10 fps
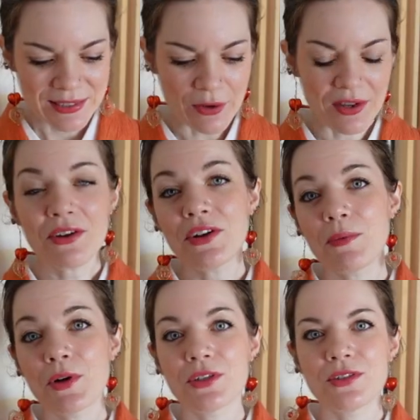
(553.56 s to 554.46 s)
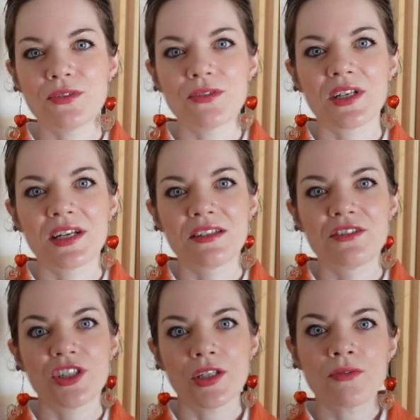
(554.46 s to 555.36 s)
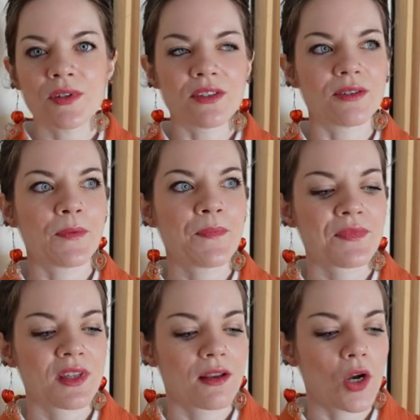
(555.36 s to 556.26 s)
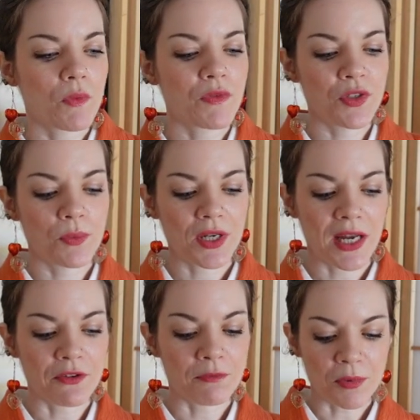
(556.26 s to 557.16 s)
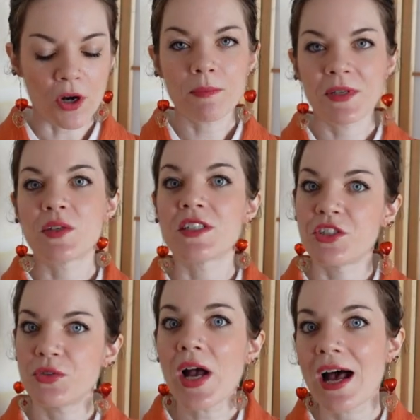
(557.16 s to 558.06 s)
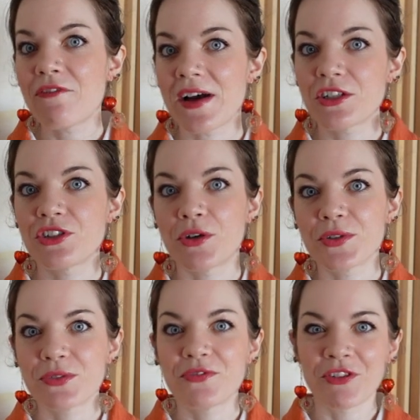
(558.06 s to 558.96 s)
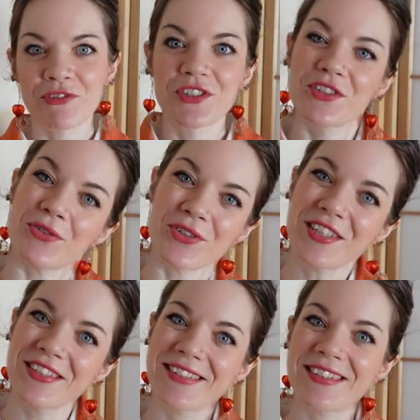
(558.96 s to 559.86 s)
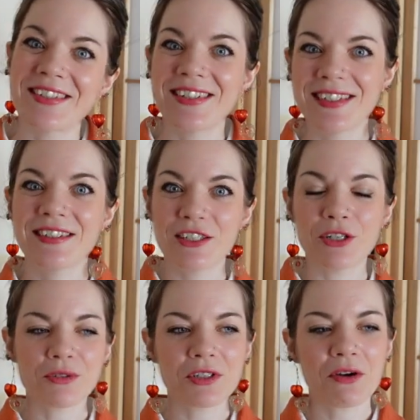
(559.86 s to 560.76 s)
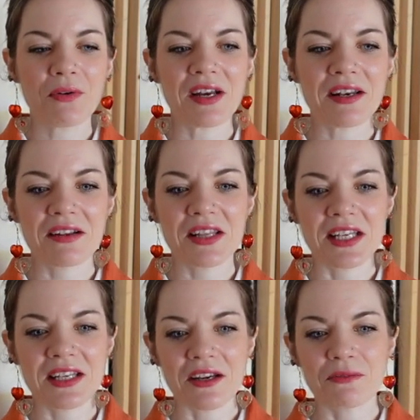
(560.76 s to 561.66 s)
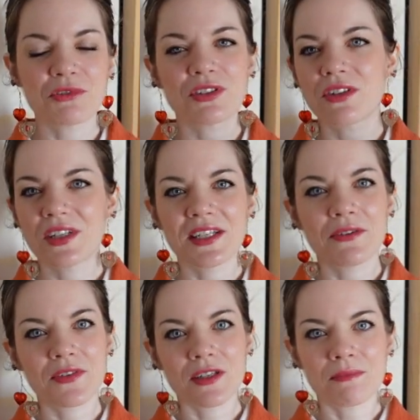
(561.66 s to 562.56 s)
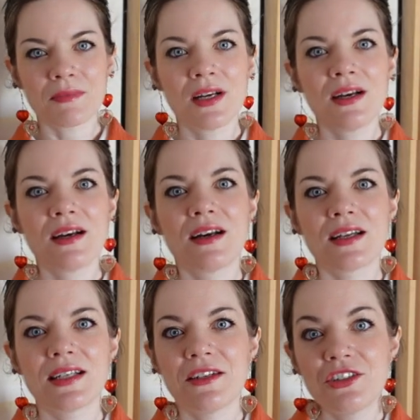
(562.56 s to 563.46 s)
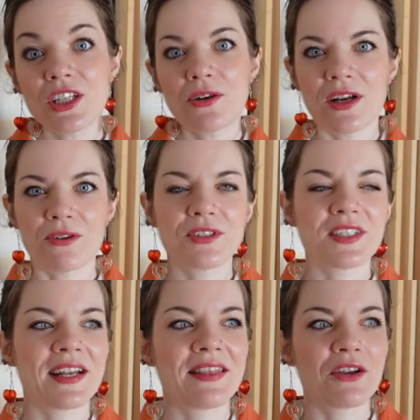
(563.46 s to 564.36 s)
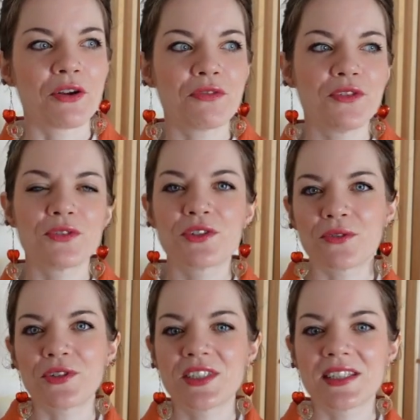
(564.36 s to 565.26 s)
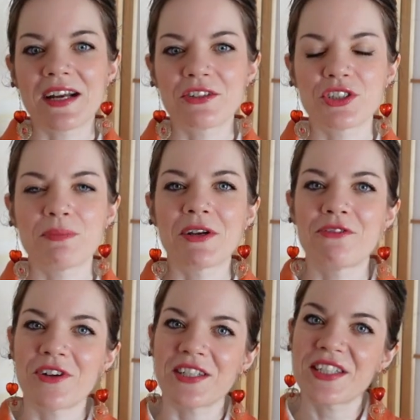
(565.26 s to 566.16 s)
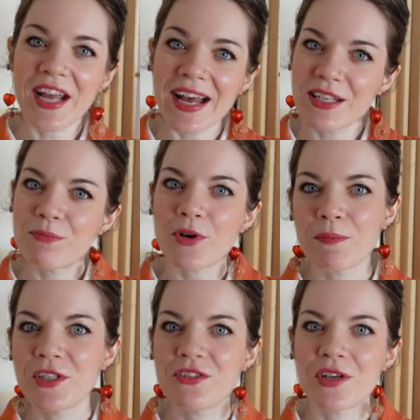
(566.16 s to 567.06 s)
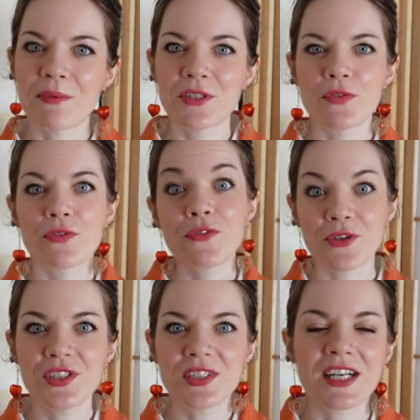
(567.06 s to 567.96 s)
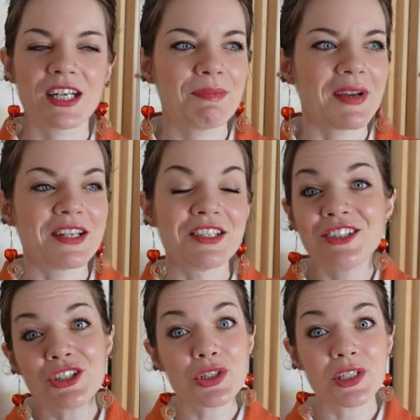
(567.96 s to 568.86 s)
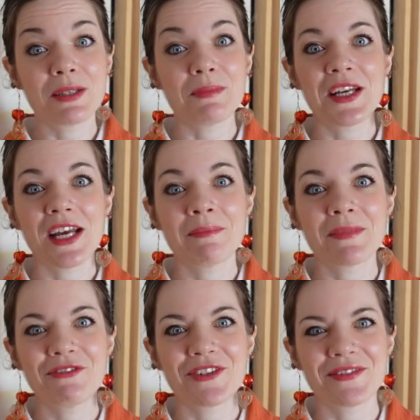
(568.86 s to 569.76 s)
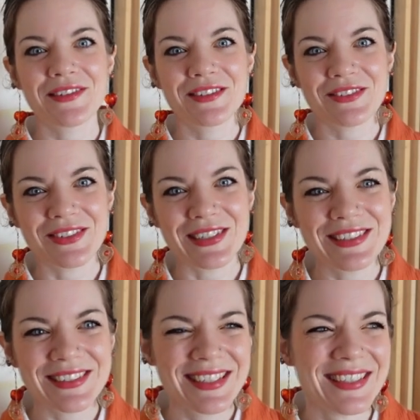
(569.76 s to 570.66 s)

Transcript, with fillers: so I thought I'm gonna do a general overview what I have bought because I do have actually also favorite stores that are in Kyoto and I think I'm just gonna give them a tiny shout out and there are a few stores that actually my friend Kat brought me to. I went to the first time and initially became my favorite stores.